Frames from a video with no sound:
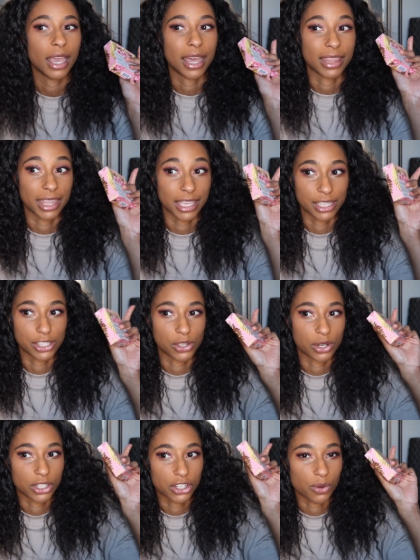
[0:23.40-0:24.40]
I think it's
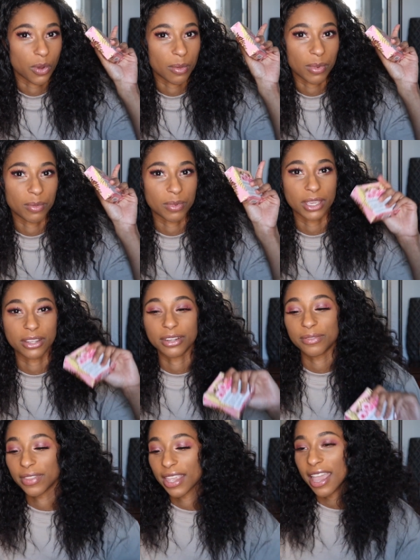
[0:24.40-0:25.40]
going to show up up here.
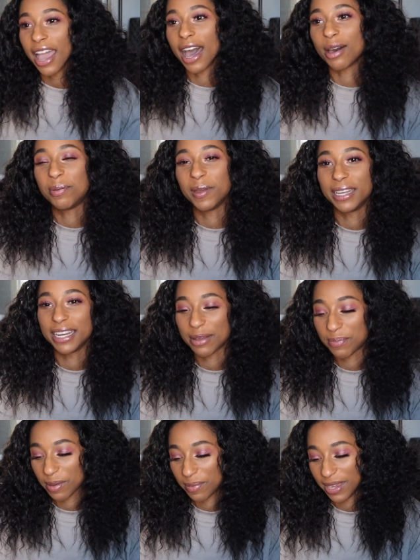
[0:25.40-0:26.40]
I'll put it
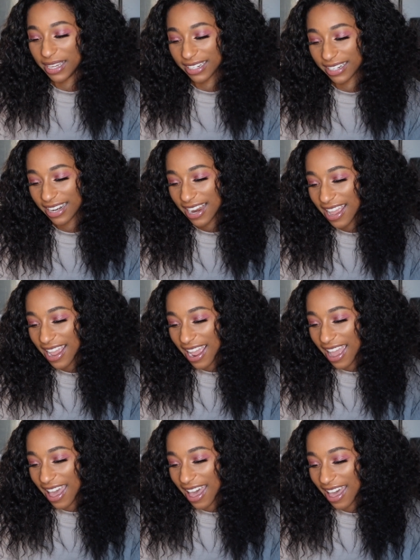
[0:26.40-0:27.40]
up up here.
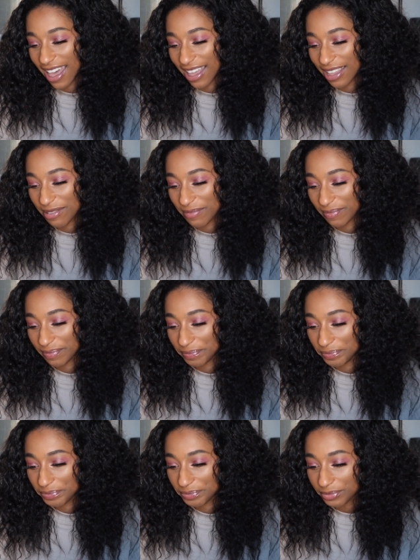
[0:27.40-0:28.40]
Um,
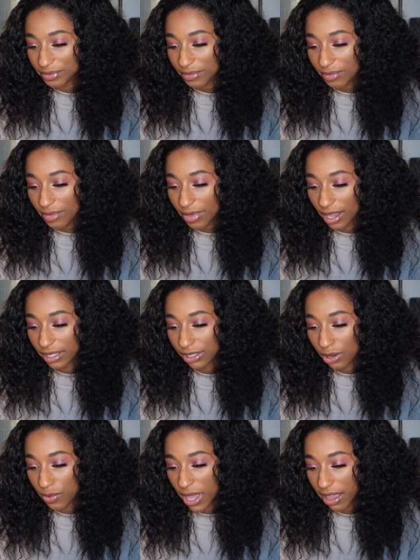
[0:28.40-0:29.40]

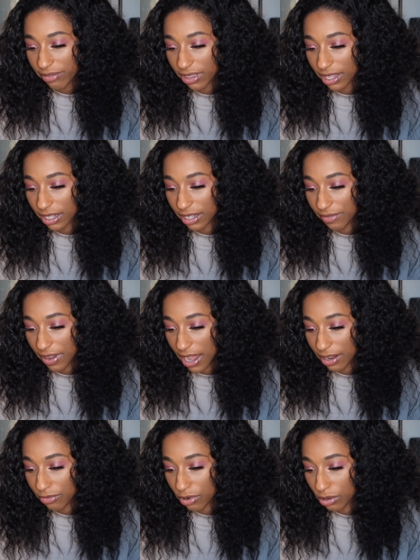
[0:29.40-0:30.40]
so we have the
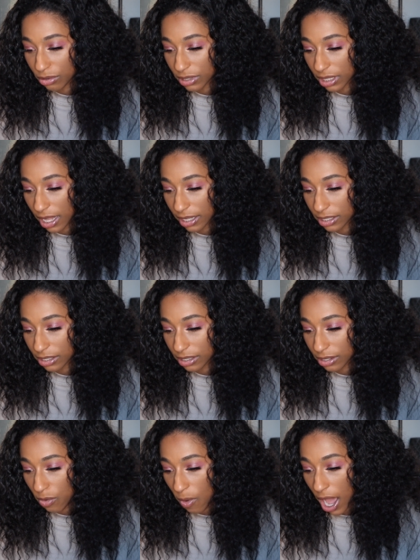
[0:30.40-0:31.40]
Divine Rose Luxe
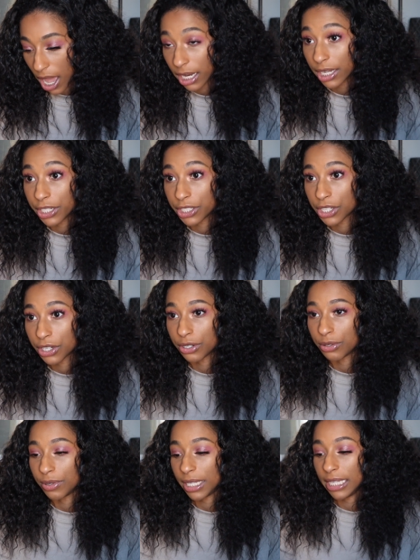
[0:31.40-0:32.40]
Quad and
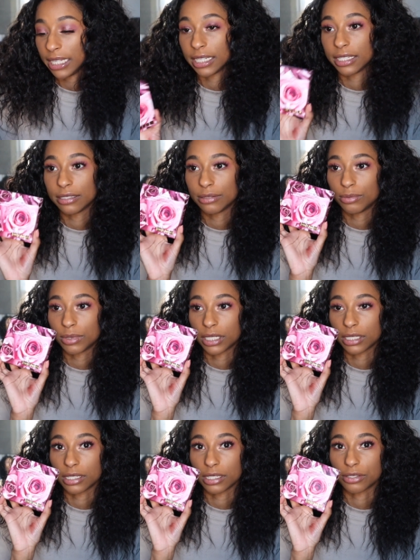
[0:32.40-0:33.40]
Eternal Eden, which
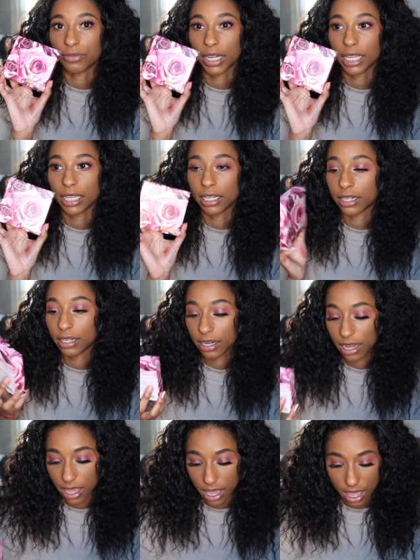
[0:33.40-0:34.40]
is this right here.
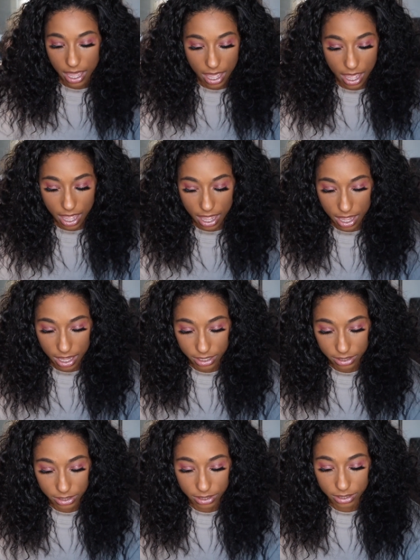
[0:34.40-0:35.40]

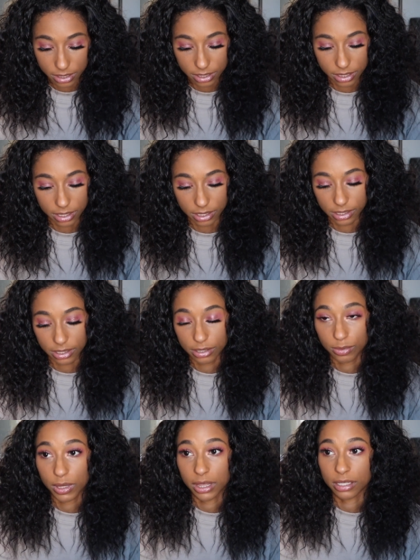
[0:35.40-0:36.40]
And this is
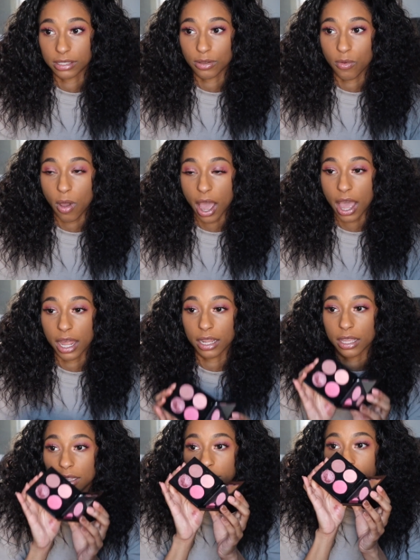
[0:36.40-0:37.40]
what this quad
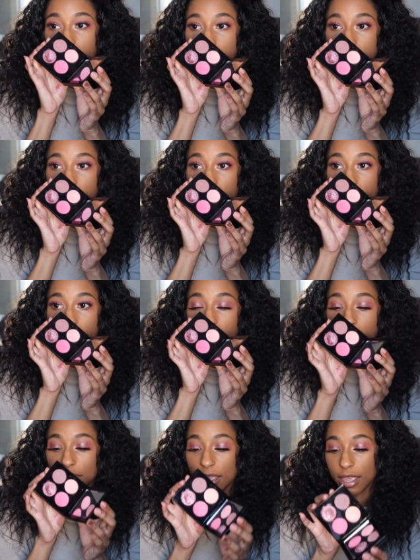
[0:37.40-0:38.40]
looks like.